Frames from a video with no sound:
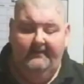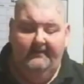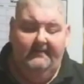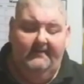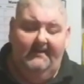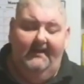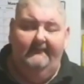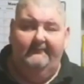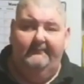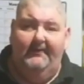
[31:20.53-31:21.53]
Hey everybody,
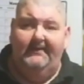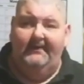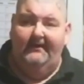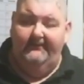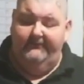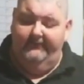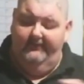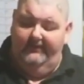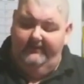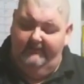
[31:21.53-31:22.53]
how you
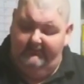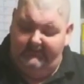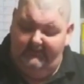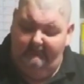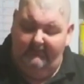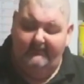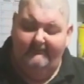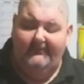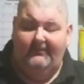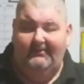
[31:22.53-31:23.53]
doing? Okay, welcome
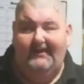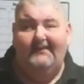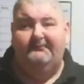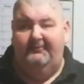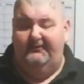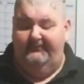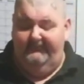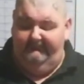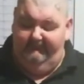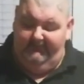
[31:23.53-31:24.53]
to the last part of this
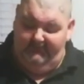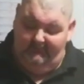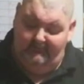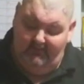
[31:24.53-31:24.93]
video.